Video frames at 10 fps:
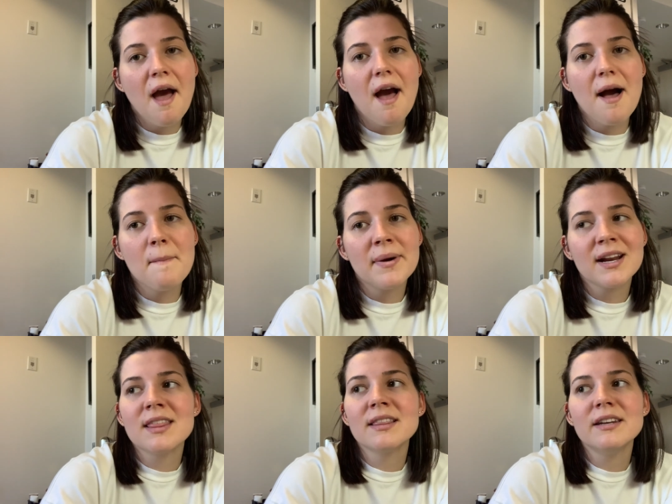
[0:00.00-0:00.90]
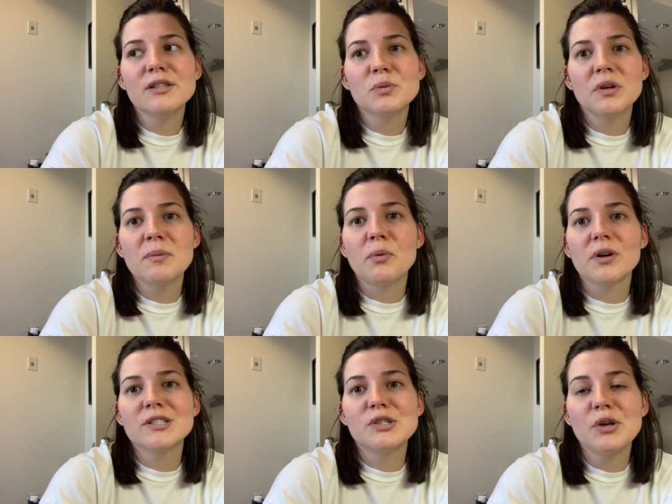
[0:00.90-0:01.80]
Um, but I think that it's really
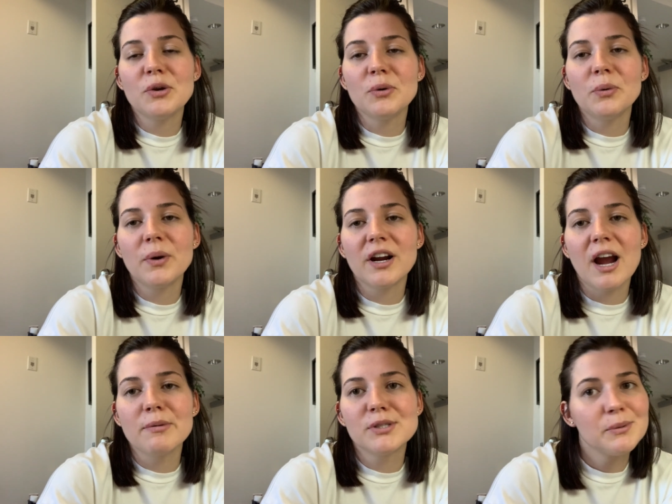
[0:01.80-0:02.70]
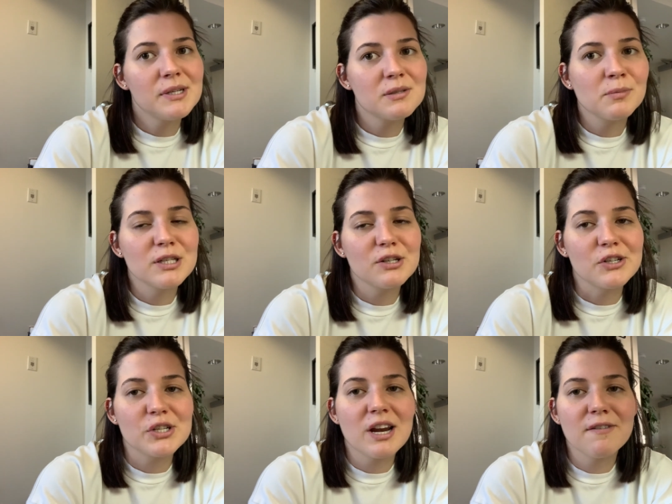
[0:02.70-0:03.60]
important too, where I was doing some
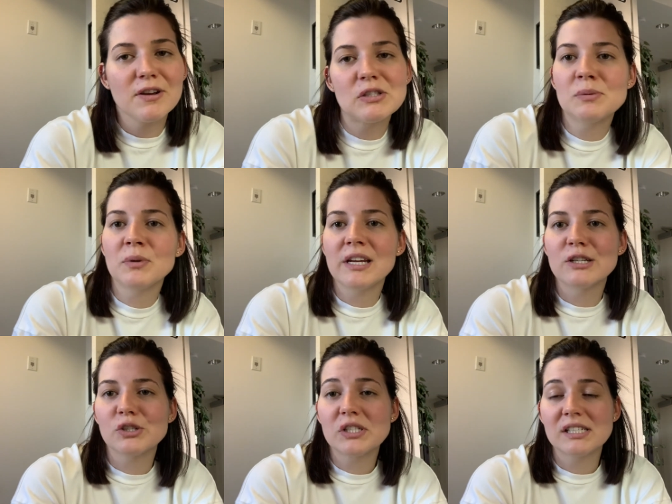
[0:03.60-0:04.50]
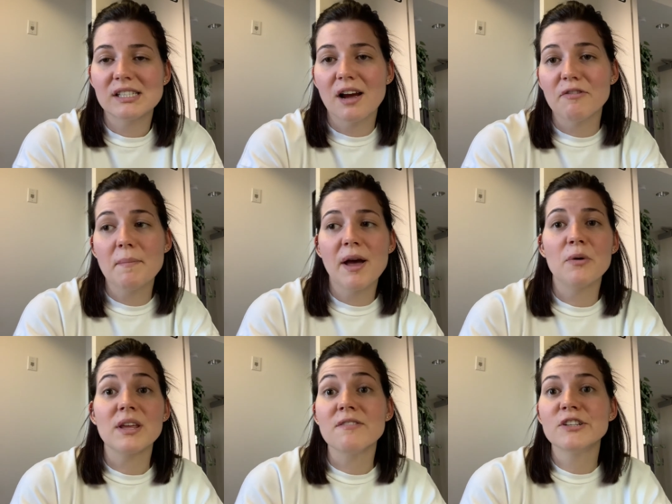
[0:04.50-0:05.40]
research and I found some really interesting stuff
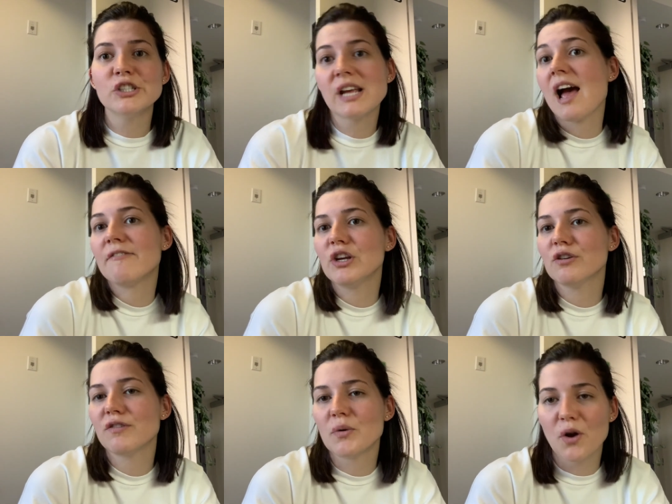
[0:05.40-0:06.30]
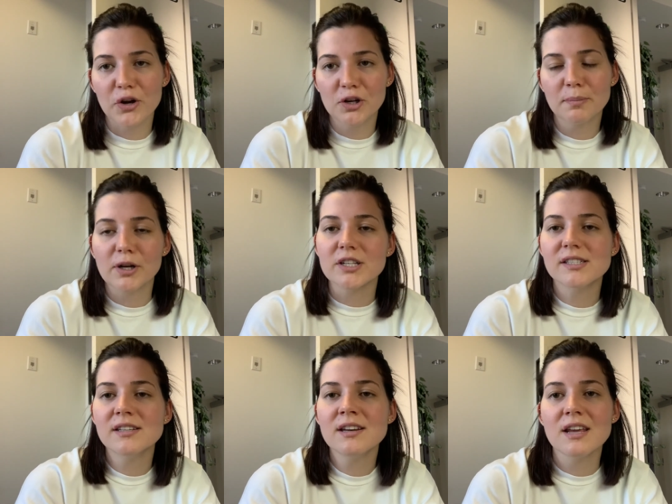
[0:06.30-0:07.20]
about even just having your phone on your
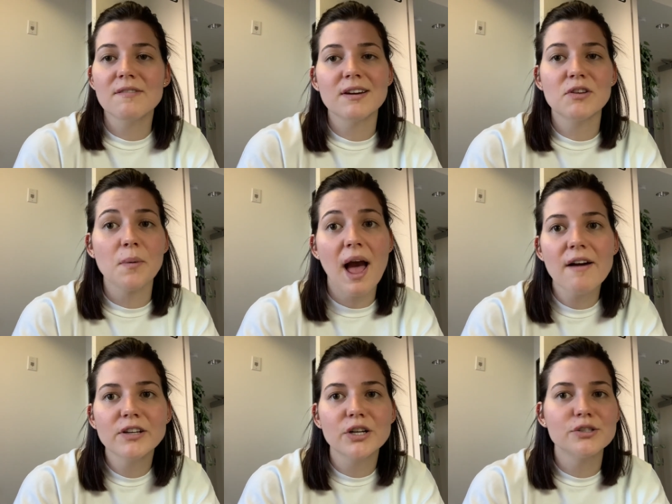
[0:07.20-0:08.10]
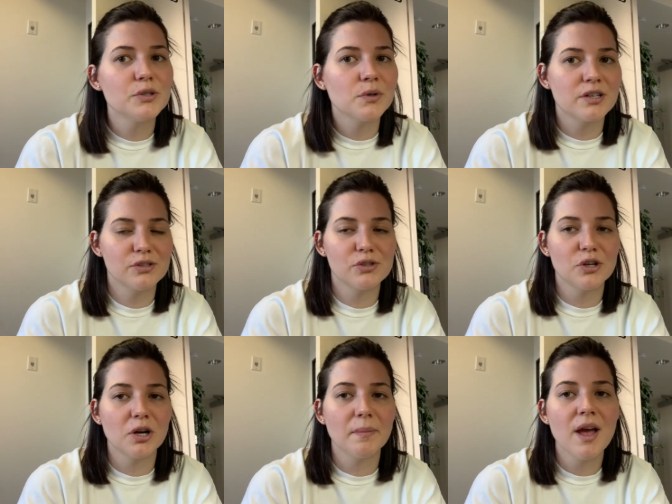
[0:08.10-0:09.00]
person, even if you have it on Do Not
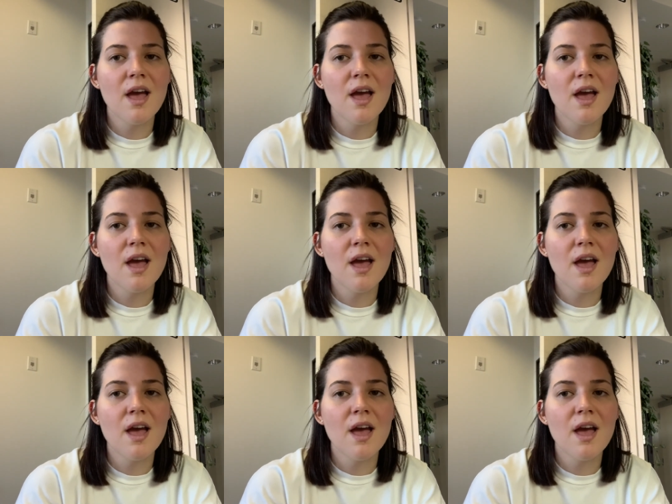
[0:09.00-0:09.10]
Disturb